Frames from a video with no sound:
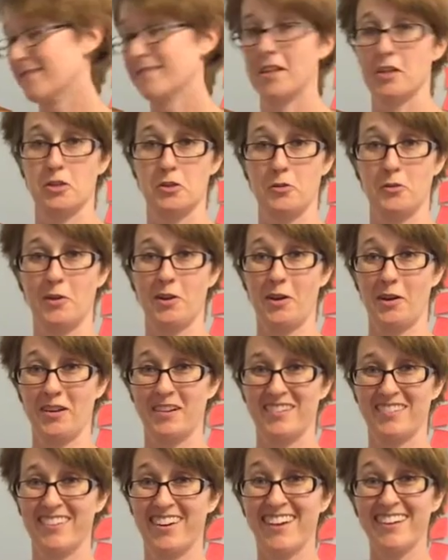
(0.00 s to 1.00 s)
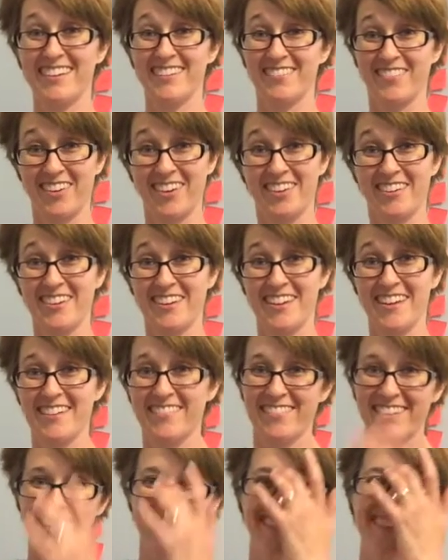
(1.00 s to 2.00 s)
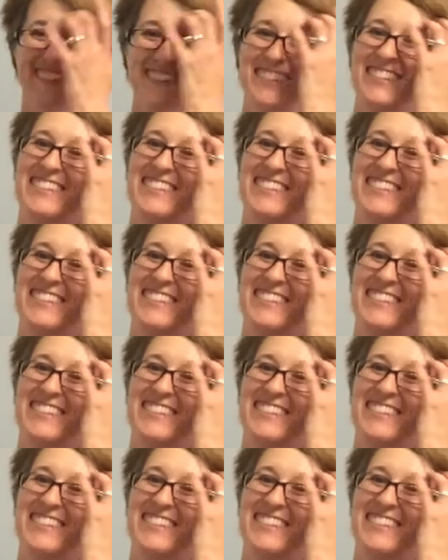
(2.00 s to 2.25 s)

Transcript: like you care, right? We're here to knit, right?